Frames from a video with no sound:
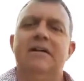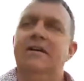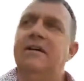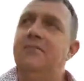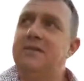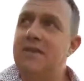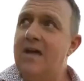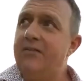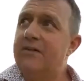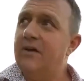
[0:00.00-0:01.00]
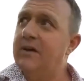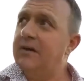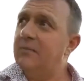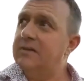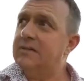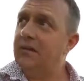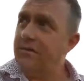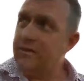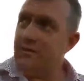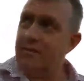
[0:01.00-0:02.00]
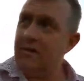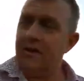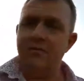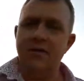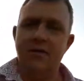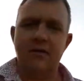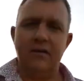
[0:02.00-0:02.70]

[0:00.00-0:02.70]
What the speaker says: as I haven't tried it myself. And it's not that I'm a